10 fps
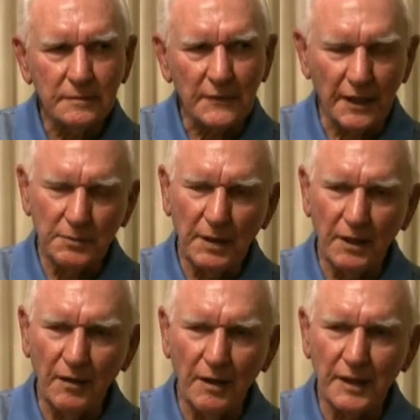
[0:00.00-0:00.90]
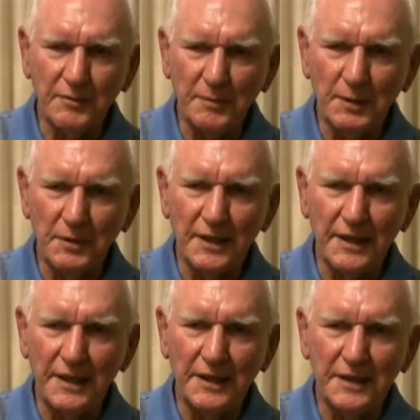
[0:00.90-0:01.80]
that's about all I can remember they
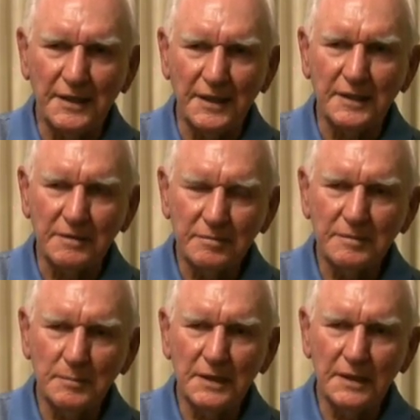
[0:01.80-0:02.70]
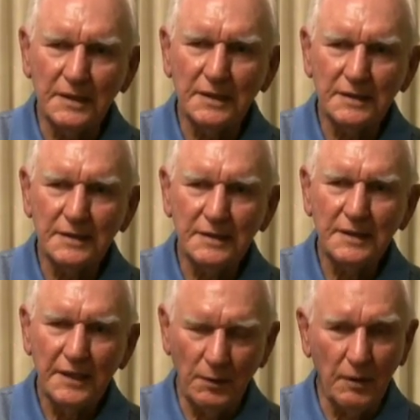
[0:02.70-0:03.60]
had in there. But
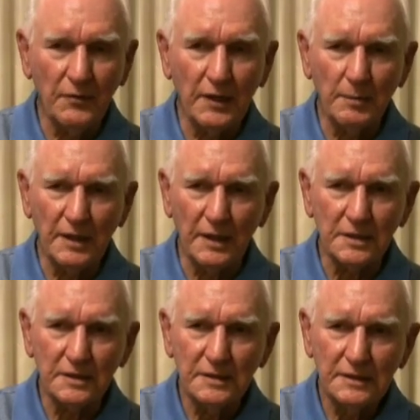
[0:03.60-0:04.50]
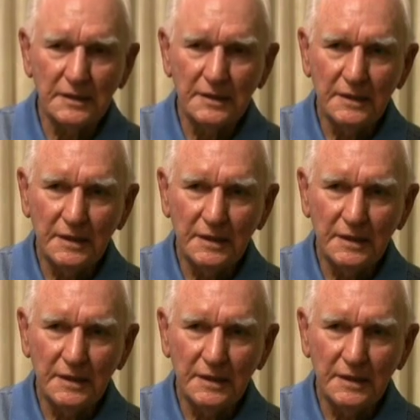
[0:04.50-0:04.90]
it wasn't very much. Mm.